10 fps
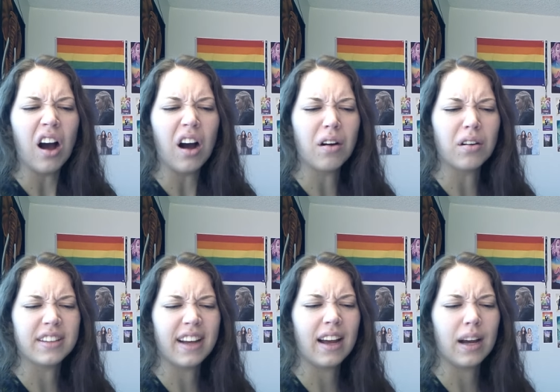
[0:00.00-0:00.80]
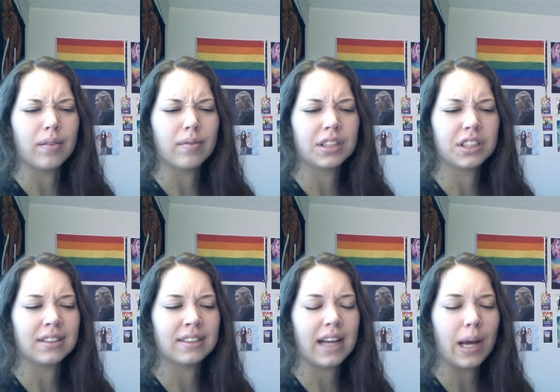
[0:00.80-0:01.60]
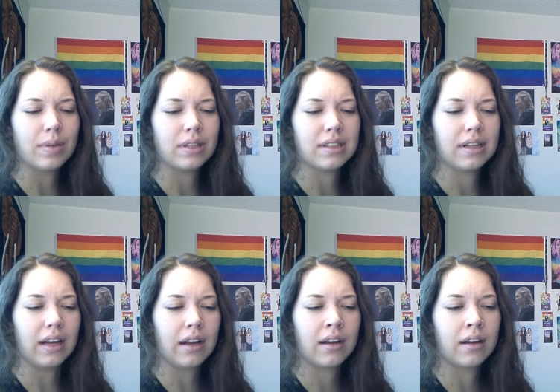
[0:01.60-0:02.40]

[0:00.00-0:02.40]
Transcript: Oh, damn. He snapped his neck.